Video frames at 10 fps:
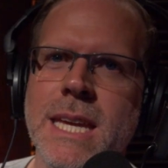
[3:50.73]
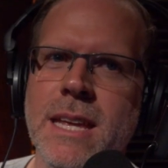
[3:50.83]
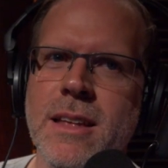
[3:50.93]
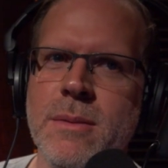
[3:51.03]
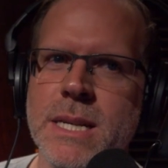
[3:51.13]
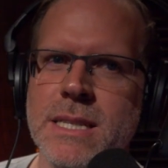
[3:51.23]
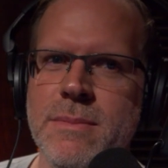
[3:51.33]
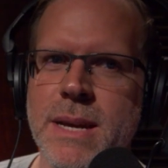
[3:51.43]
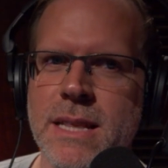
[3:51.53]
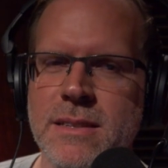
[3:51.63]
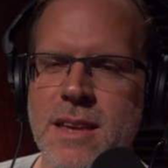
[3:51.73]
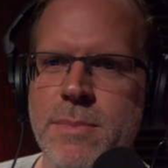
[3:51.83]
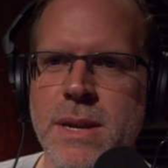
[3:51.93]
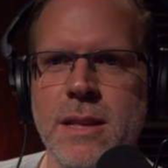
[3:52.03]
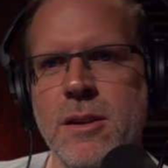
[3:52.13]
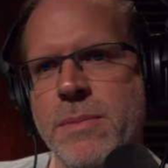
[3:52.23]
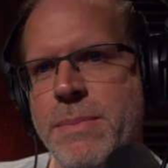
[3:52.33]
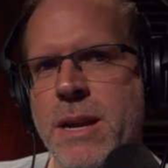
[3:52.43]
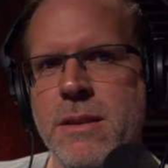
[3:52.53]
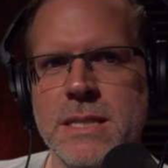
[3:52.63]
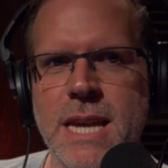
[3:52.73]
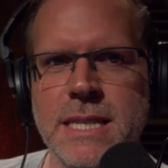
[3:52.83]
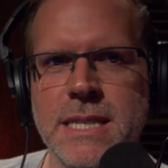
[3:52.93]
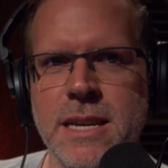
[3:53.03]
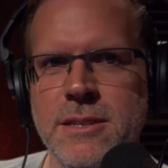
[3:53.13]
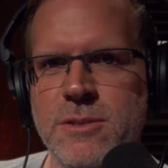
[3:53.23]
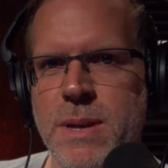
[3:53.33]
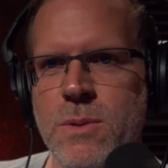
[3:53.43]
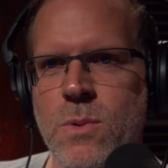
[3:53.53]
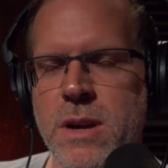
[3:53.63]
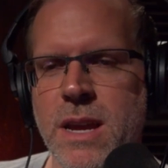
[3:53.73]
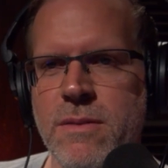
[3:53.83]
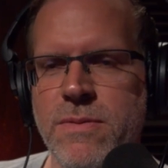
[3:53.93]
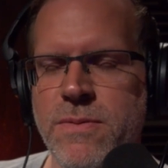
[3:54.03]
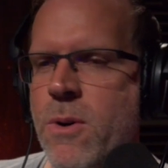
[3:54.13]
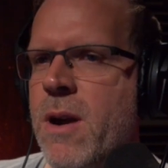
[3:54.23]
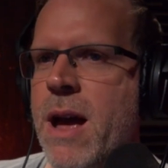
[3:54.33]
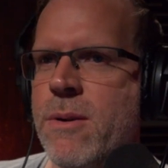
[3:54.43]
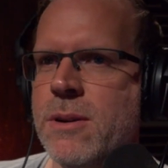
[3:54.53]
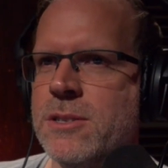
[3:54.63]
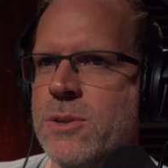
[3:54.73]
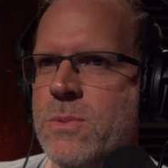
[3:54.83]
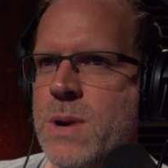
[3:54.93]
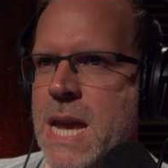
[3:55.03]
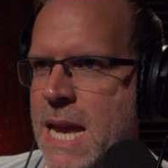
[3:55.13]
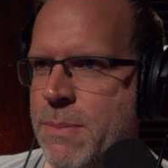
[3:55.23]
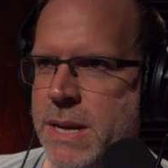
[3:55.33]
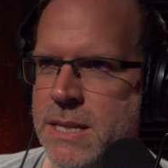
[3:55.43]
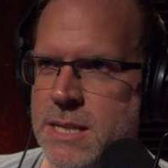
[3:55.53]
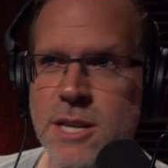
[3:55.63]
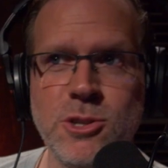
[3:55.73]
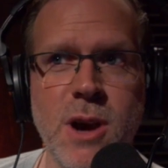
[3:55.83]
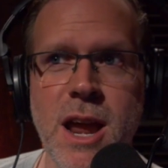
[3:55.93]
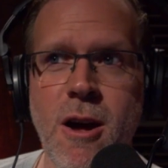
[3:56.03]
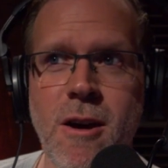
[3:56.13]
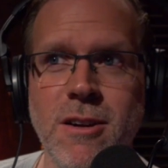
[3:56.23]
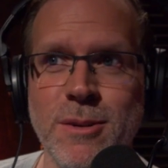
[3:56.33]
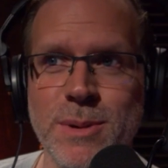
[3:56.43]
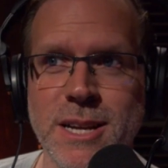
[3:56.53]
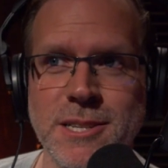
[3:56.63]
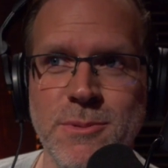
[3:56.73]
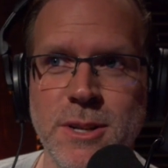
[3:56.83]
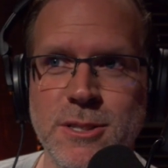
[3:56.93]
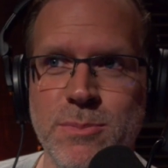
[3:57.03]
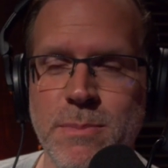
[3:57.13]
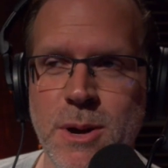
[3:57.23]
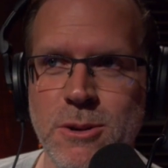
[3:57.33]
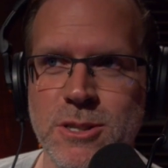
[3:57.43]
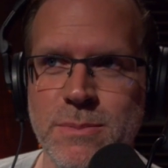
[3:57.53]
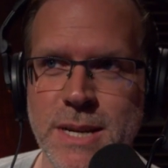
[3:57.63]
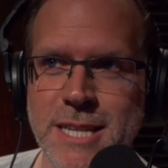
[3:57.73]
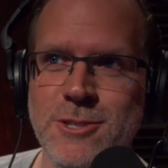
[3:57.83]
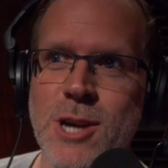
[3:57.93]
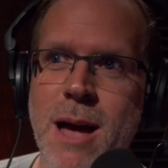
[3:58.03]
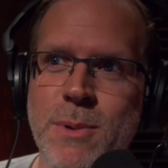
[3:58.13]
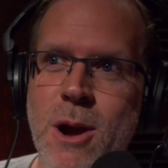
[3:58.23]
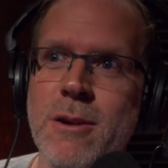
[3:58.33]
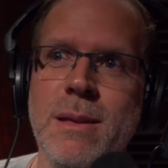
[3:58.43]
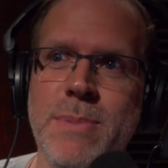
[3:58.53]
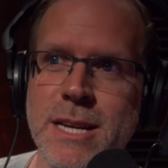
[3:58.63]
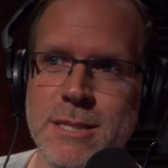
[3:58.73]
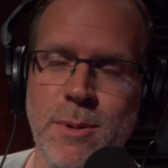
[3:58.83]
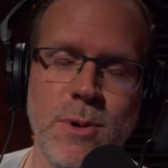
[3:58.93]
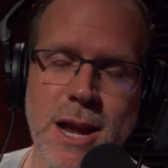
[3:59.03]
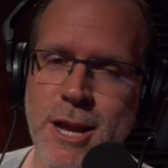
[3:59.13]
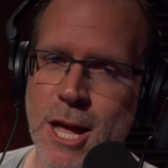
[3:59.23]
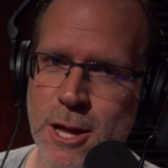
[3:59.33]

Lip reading: think Elon Musk can make this company a little bit better, this guy said he's been working 4 hours a week, but he's going to try harder because he wants a promotion, but his job currently pays him around